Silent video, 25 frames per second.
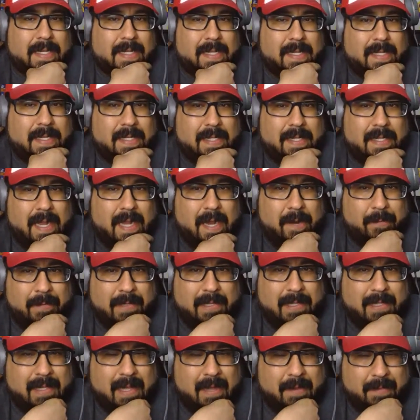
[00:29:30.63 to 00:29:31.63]
and I
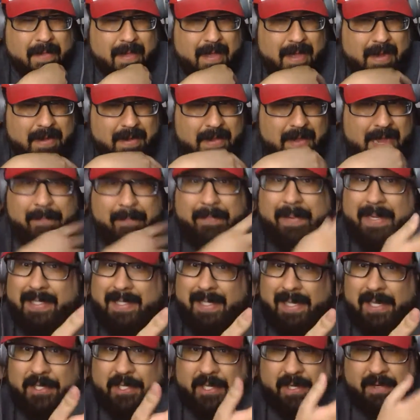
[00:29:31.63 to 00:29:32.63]
really like that. And
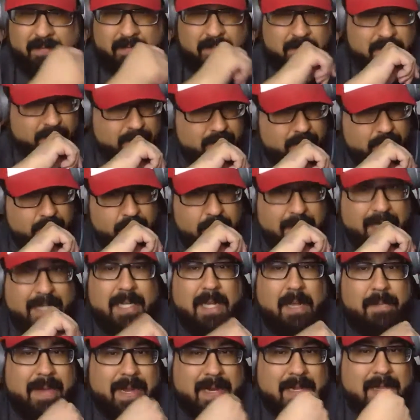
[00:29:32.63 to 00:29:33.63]
PC Engine, they talk
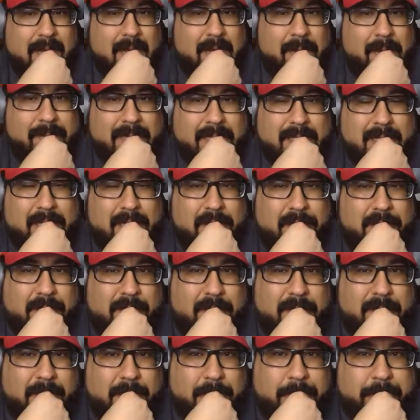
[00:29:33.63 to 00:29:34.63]
about a lot of PC Engine
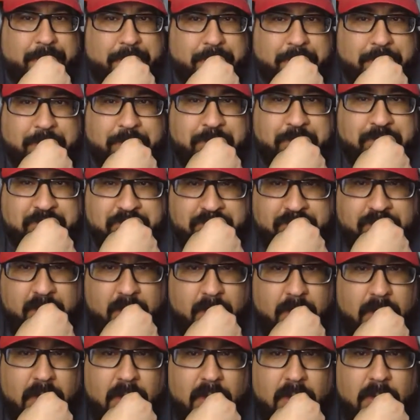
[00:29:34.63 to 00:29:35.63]
too,
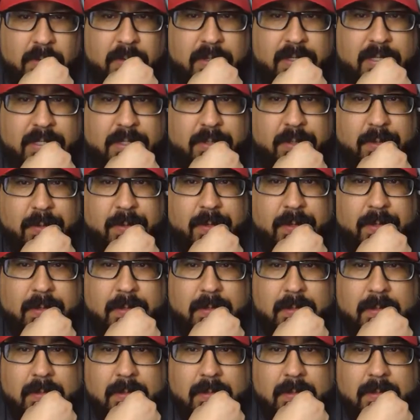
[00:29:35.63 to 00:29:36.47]
which is cool.